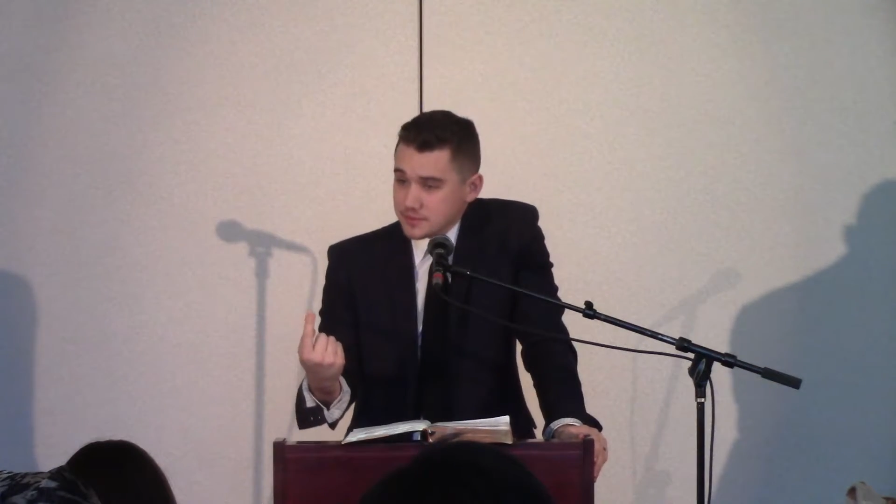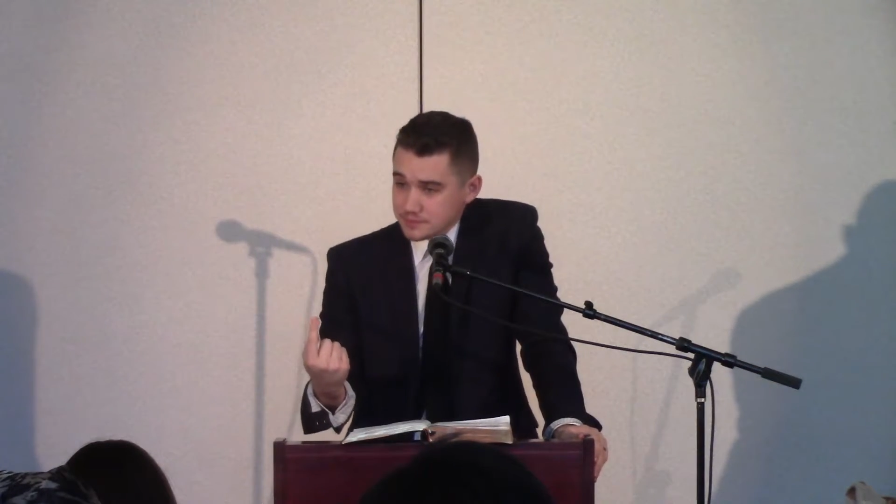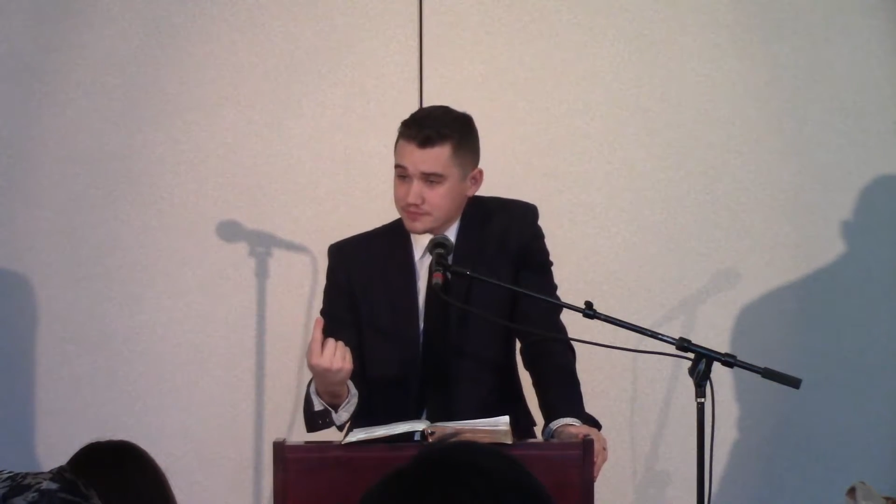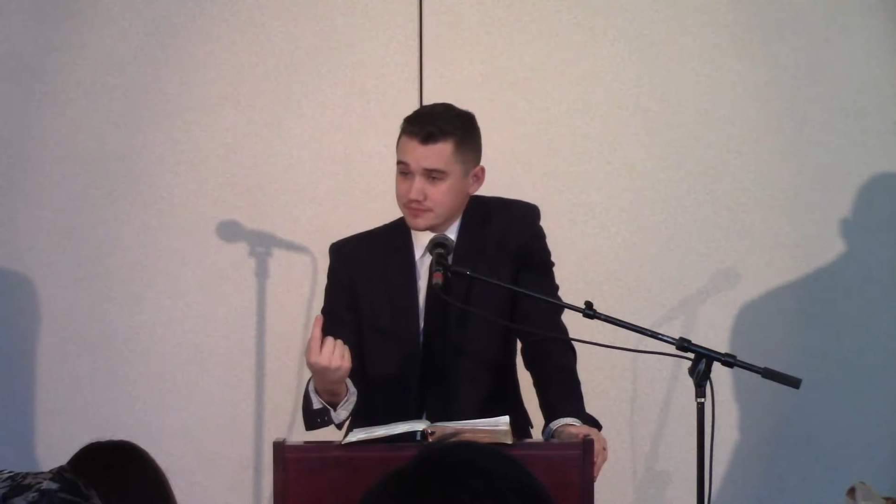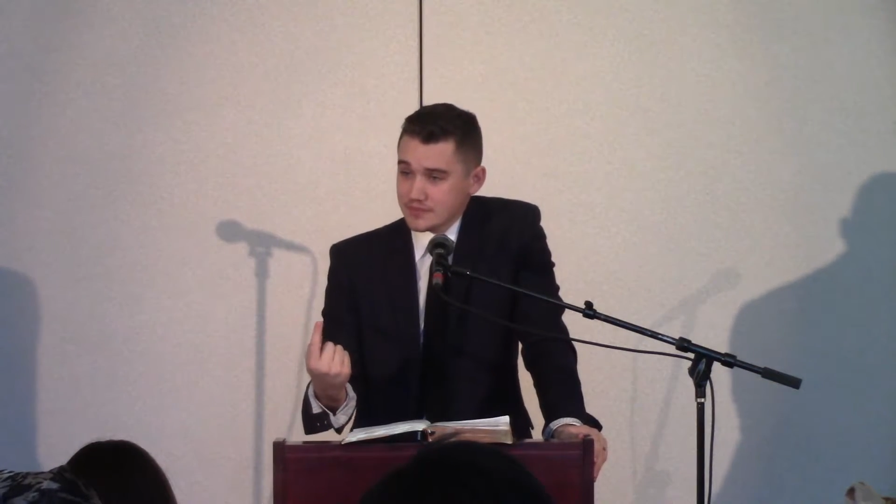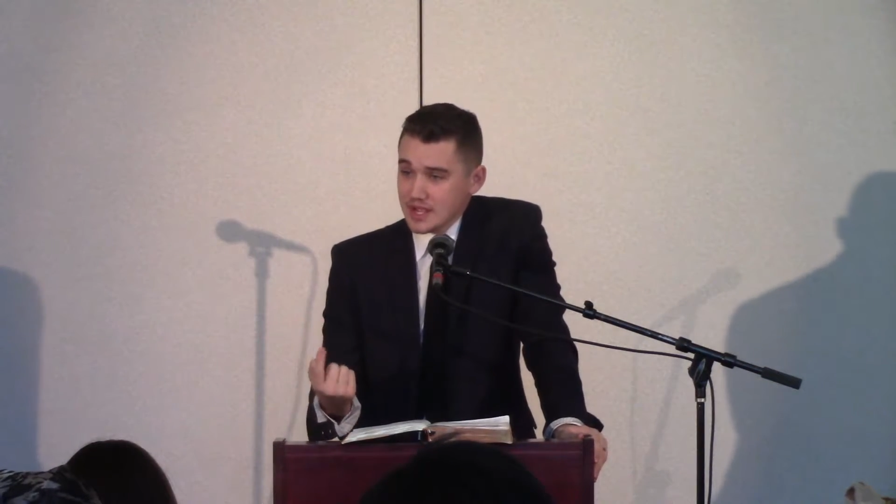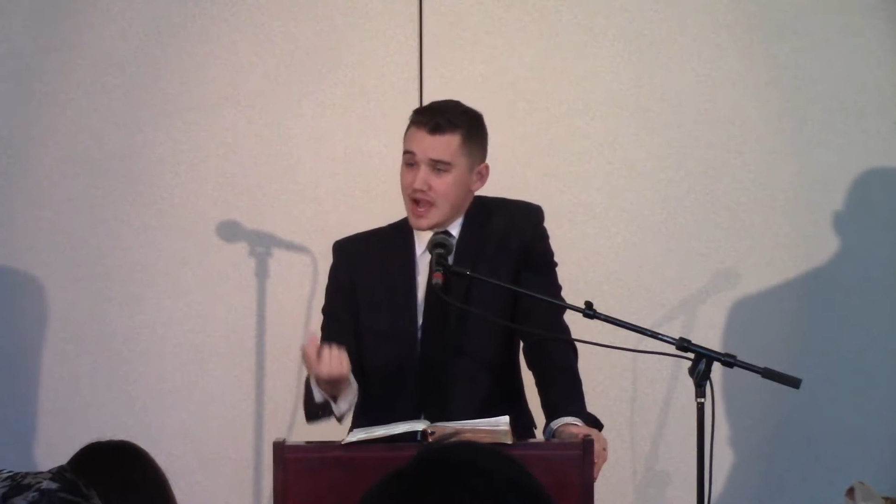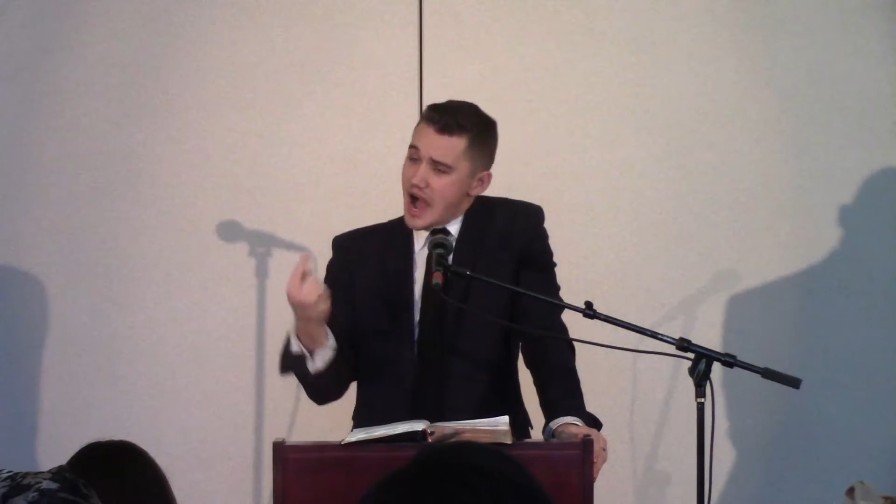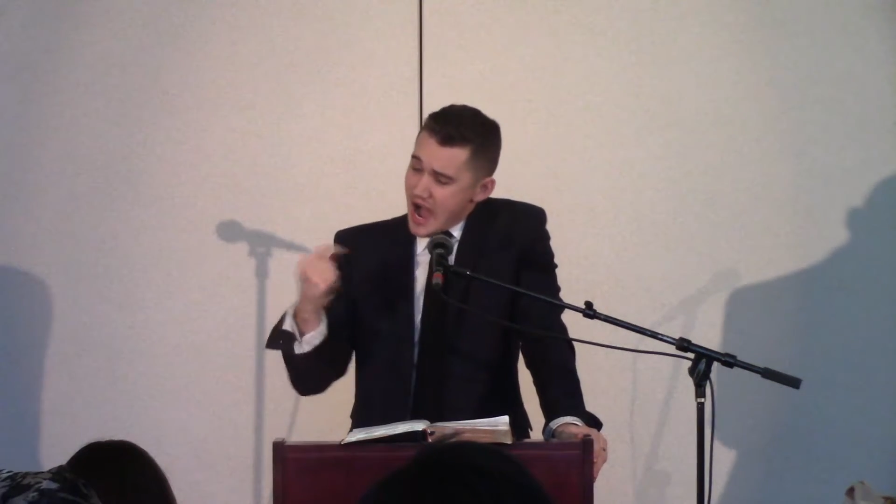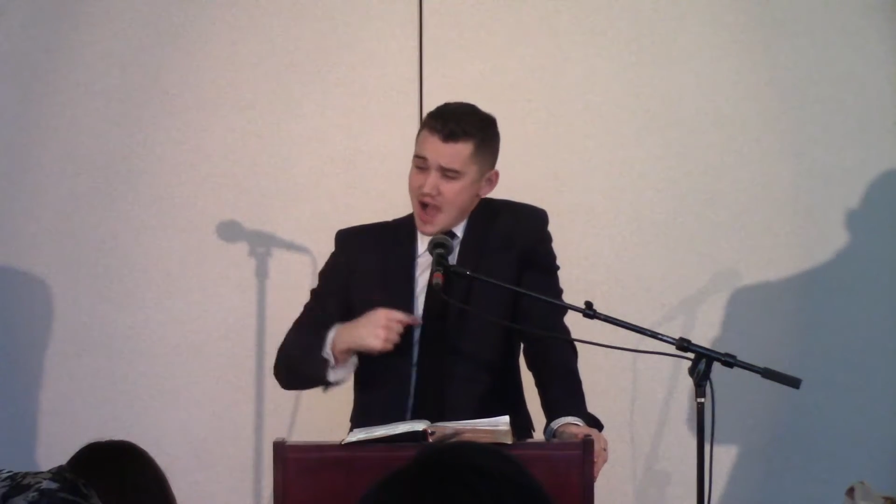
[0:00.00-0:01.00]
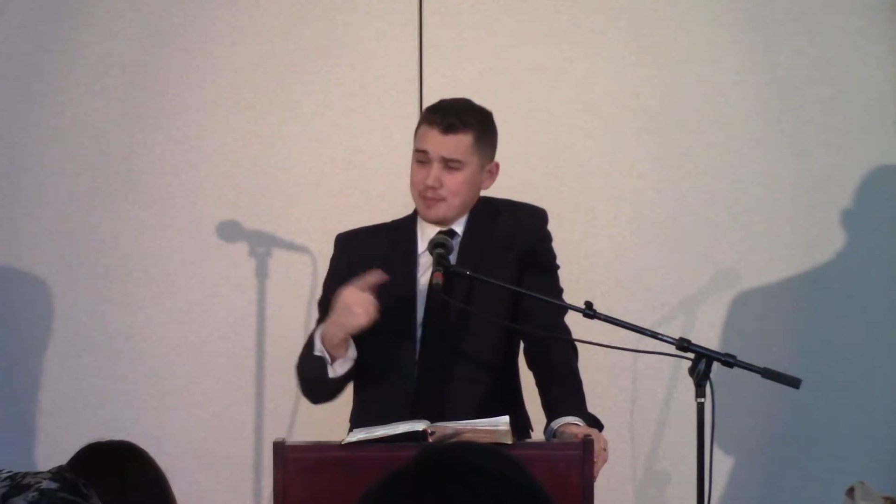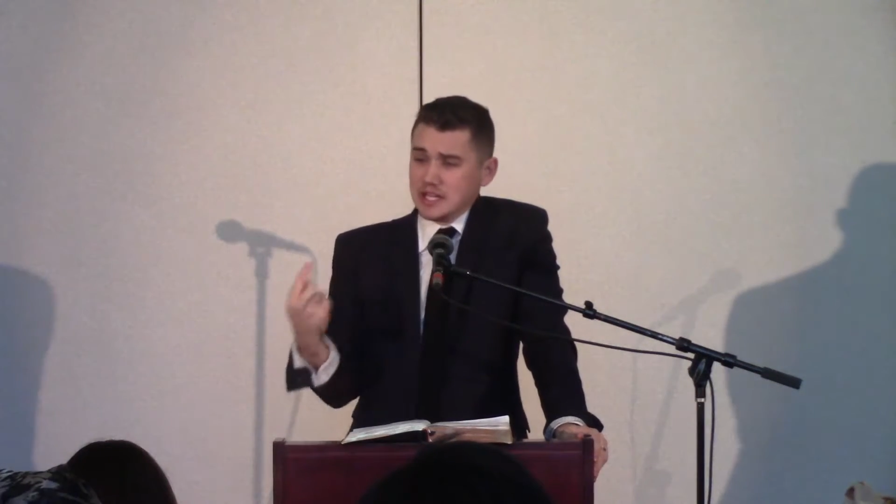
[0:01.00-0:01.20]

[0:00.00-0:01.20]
I